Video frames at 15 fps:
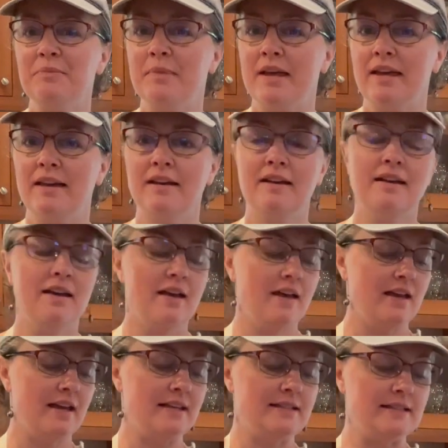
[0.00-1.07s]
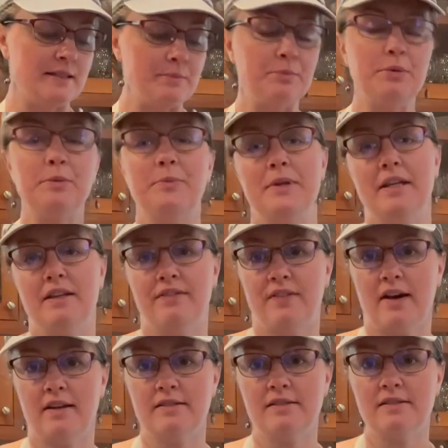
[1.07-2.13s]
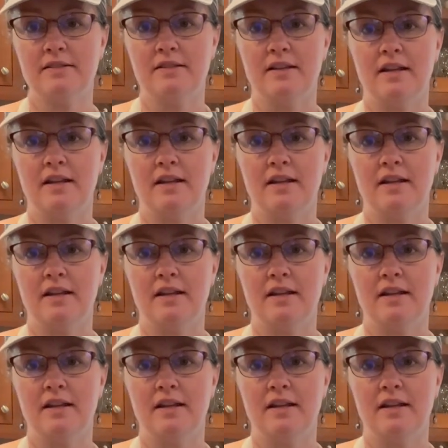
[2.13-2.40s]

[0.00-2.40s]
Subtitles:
make a simple Beet Kvass.